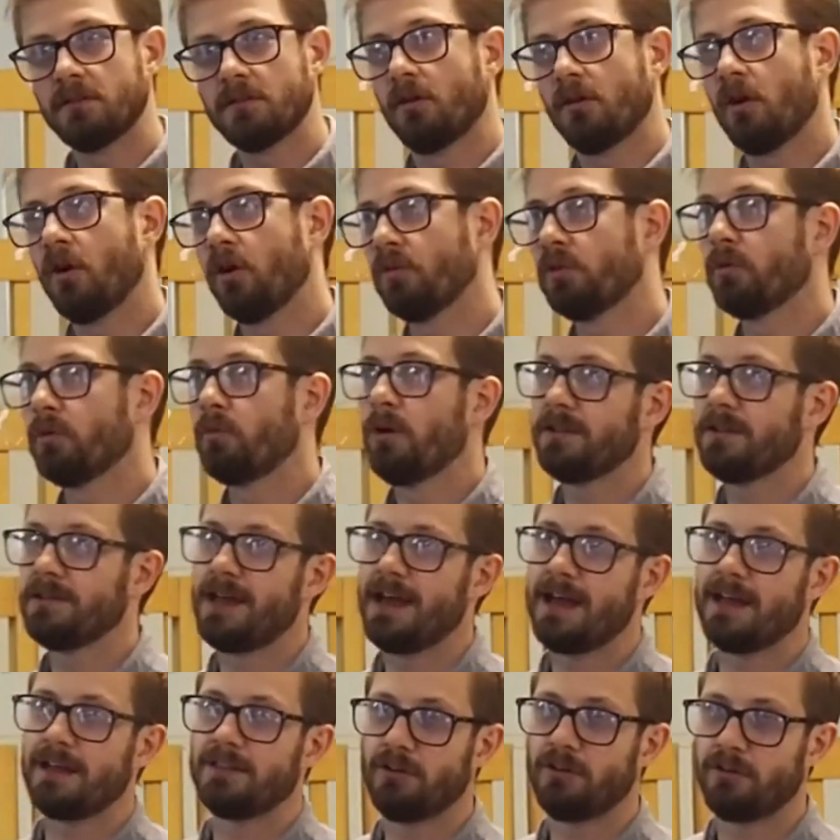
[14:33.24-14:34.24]
on the one
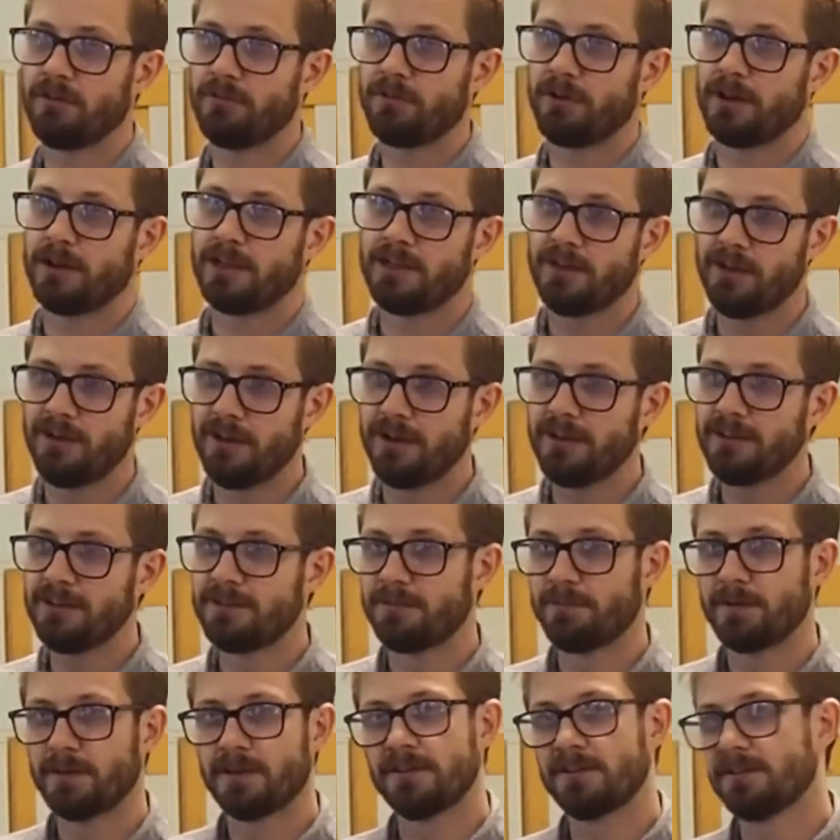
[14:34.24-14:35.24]
hand, not very good
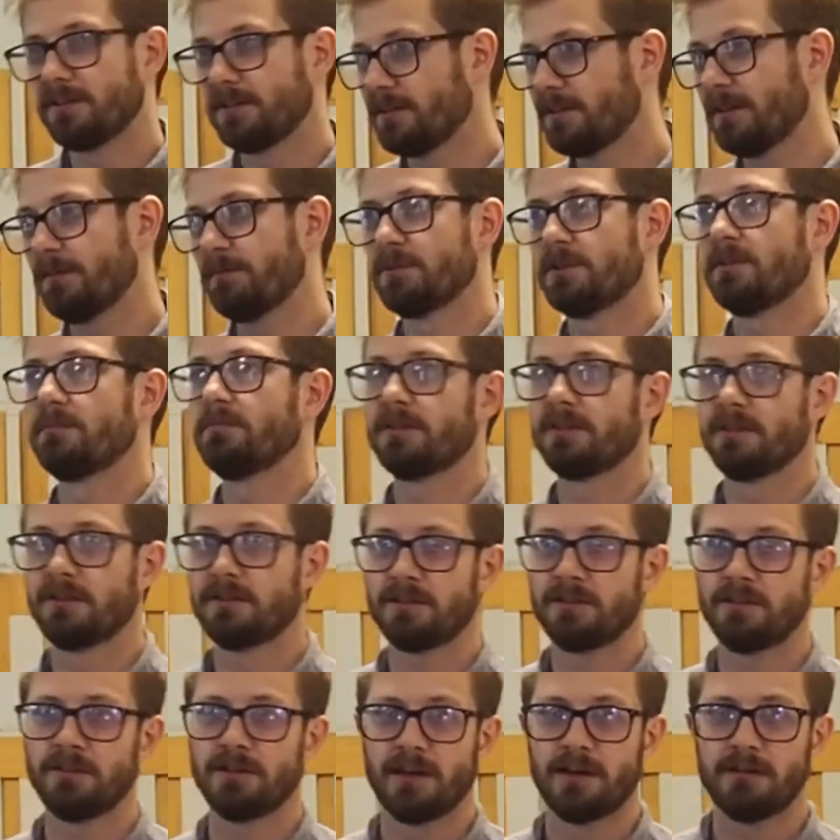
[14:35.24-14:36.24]
because the symptoms are
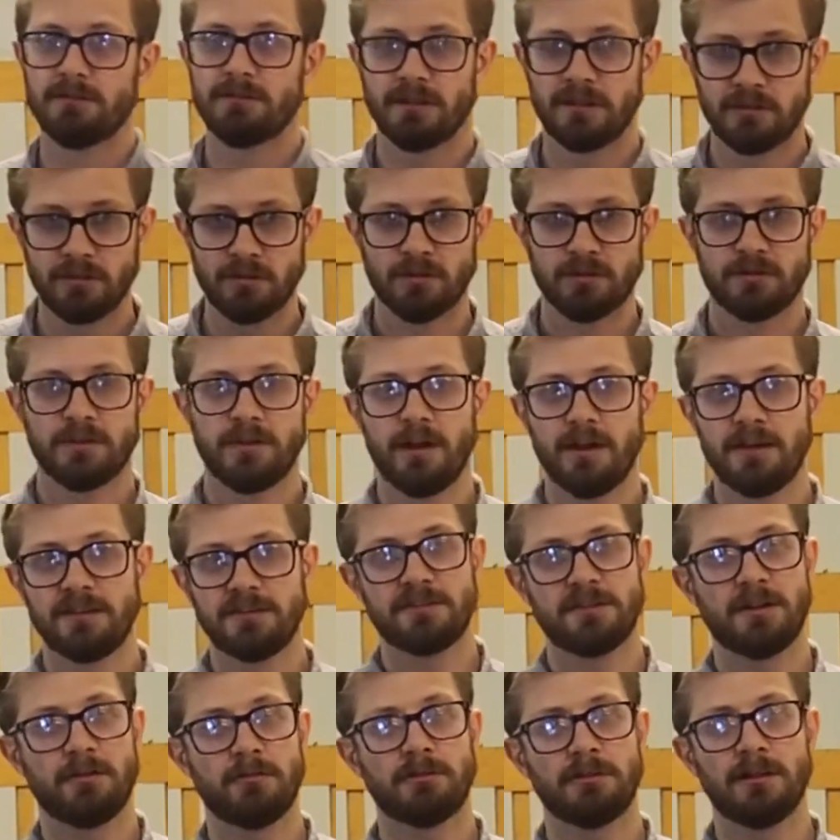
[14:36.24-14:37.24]
not
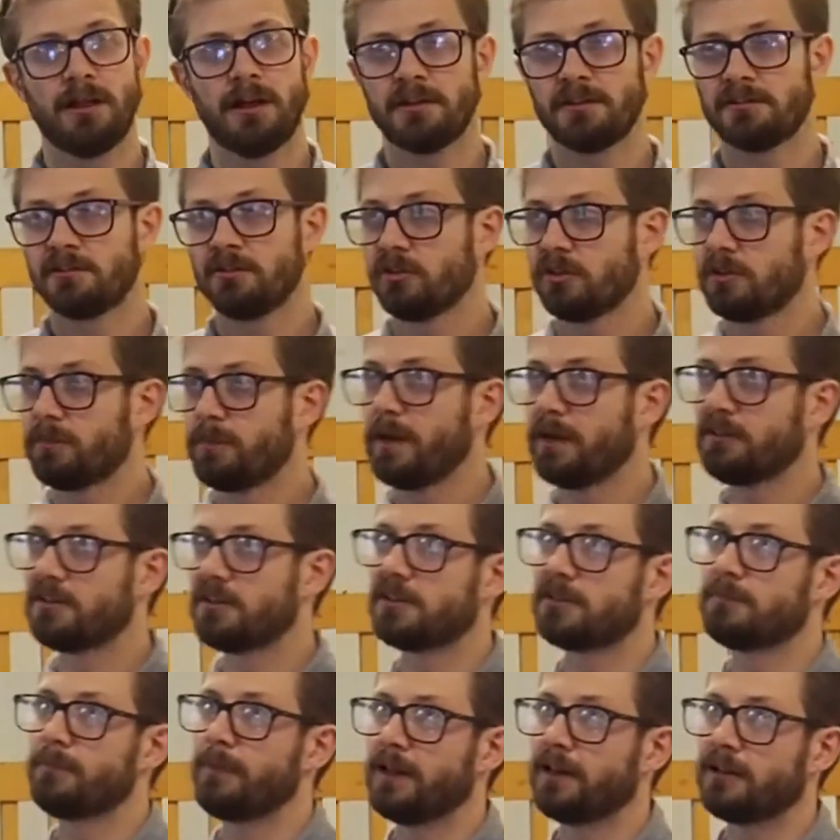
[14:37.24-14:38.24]
nice. No one likes not to be able to
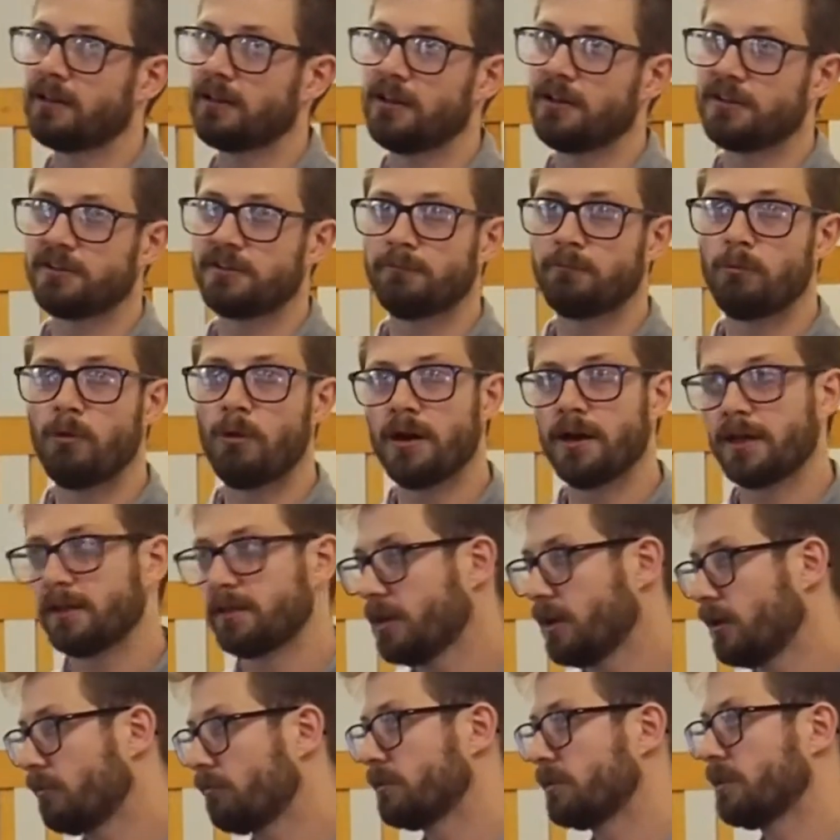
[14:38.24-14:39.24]
smell a glass of wine.
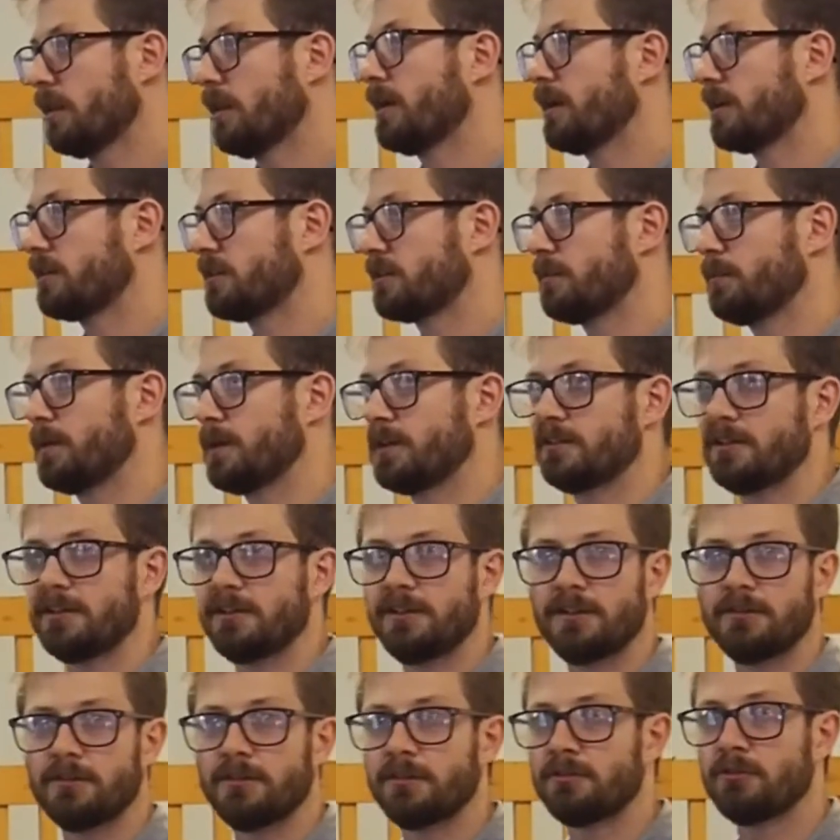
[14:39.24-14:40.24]
No one likes to be
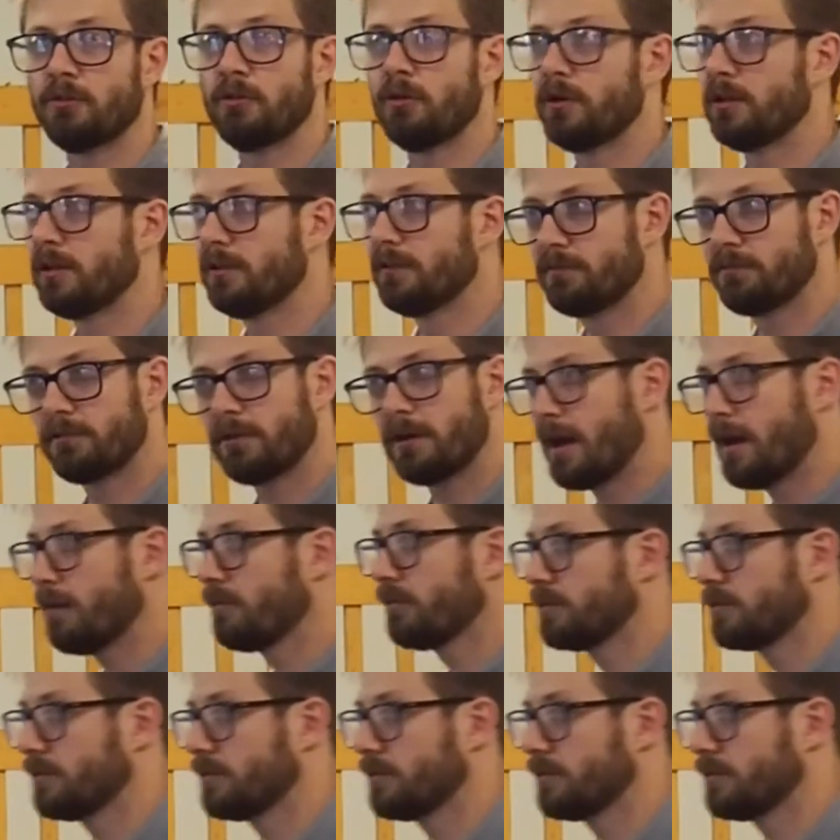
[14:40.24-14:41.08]
sitting on the toilet for hours